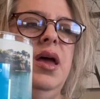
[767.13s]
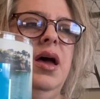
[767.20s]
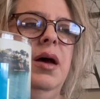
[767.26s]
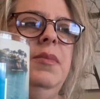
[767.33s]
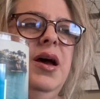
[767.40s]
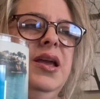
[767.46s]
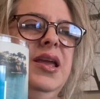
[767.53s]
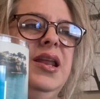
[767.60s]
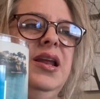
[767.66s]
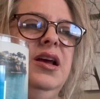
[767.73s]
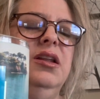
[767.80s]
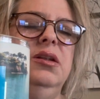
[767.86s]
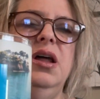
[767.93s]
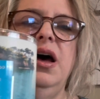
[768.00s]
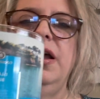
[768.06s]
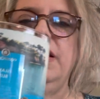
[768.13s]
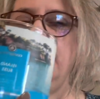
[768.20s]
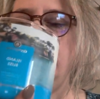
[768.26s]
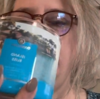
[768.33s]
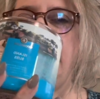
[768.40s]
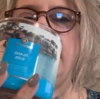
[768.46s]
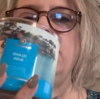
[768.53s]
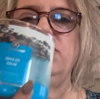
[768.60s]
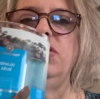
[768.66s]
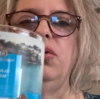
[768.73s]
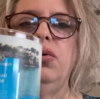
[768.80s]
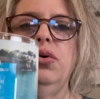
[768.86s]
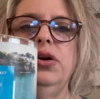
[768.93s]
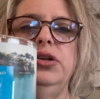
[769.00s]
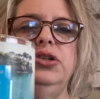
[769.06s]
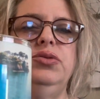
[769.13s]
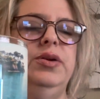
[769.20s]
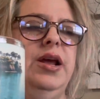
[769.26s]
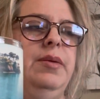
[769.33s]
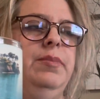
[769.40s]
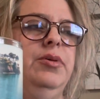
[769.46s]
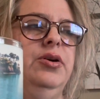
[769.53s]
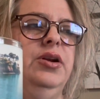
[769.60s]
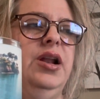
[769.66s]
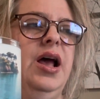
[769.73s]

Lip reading: I'm not getting a lot of the mandarin orange when I burned it.